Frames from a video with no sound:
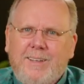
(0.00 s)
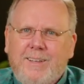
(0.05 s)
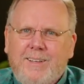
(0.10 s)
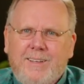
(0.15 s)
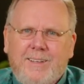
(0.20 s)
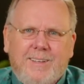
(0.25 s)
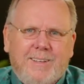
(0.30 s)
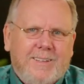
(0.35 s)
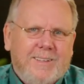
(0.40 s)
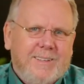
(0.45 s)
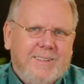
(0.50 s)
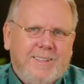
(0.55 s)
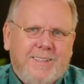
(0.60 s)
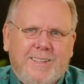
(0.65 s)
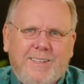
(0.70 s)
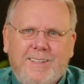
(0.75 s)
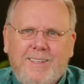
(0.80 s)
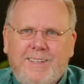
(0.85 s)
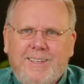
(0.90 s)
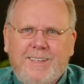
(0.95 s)

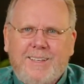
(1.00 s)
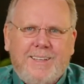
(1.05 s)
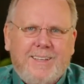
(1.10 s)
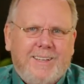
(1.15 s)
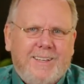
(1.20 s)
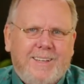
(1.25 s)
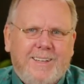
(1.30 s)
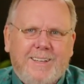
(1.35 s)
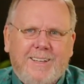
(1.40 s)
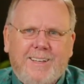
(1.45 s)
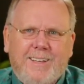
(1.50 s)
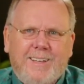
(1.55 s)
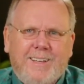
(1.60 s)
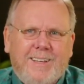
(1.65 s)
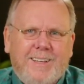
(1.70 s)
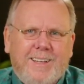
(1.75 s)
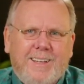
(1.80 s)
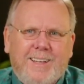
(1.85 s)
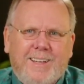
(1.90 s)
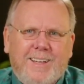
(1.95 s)

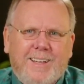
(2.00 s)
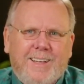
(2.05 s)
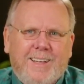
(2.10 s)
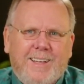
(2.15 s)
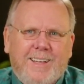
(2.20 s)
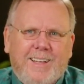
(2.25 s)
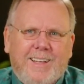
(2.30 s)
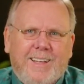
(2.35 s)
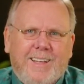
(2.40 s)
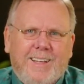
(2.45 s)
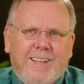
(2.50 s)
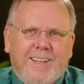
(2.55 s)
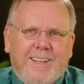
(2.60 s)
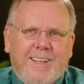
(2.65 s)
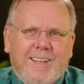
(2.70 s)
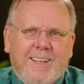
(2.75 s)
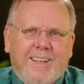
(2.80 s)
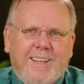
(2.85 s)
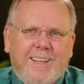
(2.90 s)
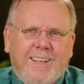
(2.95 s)

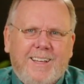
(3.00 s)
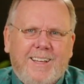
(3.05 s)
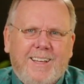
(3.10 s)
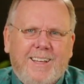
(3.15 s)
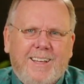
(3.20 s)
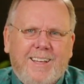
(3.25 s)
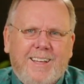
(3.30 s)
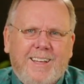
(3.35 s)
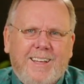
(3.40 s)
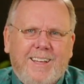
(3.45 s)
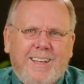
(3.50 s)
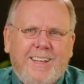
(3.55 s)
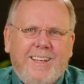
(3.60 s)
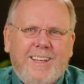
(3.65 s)
[no speech]